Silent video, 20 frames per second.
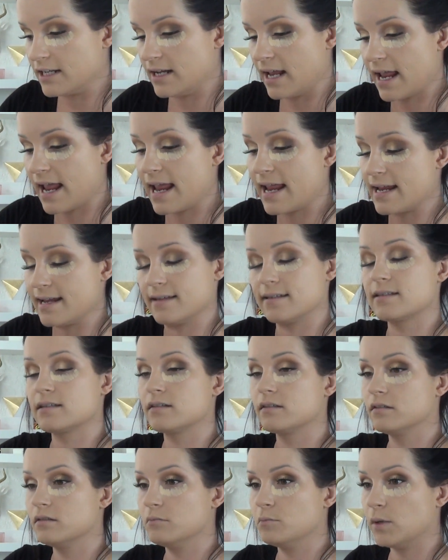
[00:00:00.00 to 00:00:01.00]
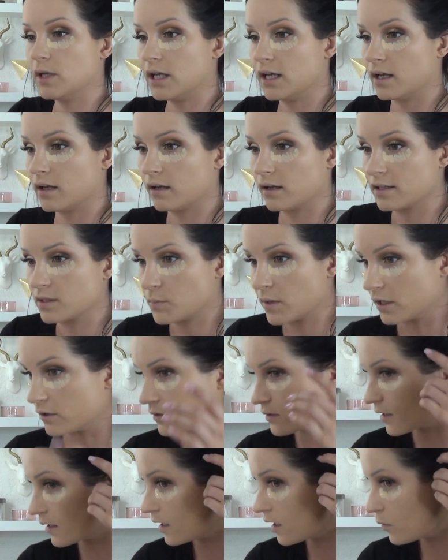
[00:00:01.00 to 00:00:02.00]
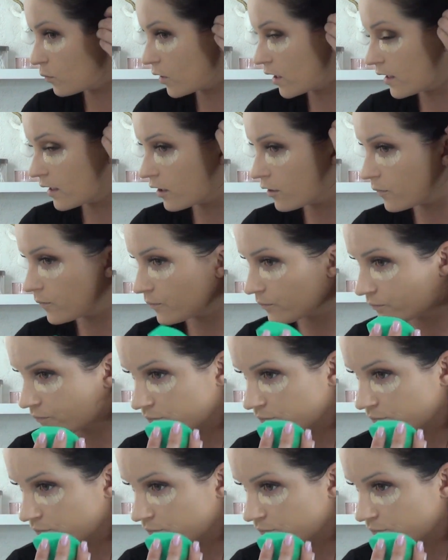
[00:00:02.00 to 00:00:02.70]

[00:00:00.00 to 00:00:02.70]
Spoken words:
hate being as pale as I am right now.